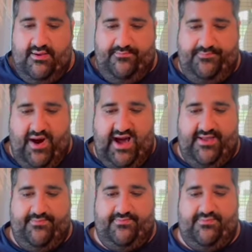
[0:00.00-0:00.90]

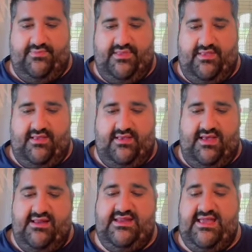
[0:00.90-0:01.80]
But
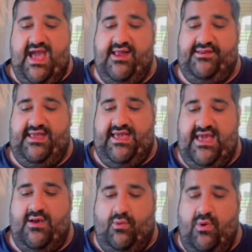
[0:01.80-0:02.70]
in the end,
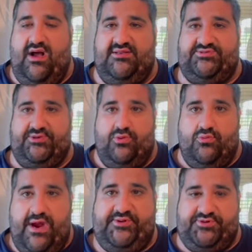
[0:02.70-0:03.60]
it was
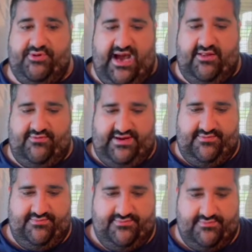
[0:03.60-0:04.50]
Rachel Ellering.
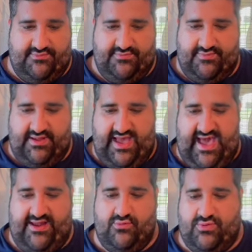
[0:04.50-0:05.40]

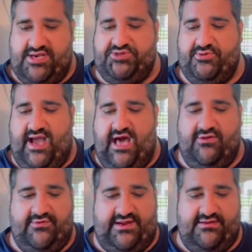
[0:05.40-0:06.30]
And Rachel
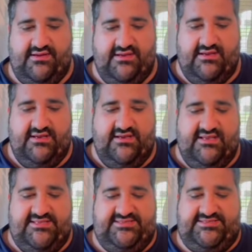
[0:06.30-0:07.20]
Ellering
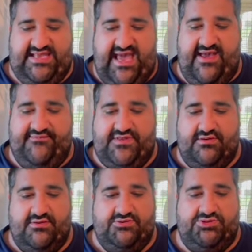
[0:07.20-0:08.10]
saved
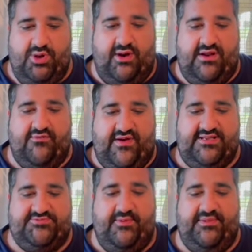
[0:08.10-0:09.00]
Jordynne
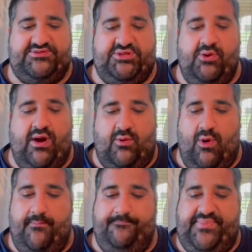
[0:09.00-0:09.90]
Grace from a
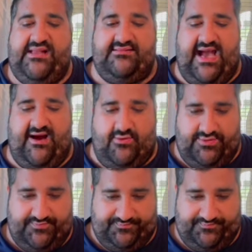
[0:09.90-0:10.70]
two-on-one beatdown.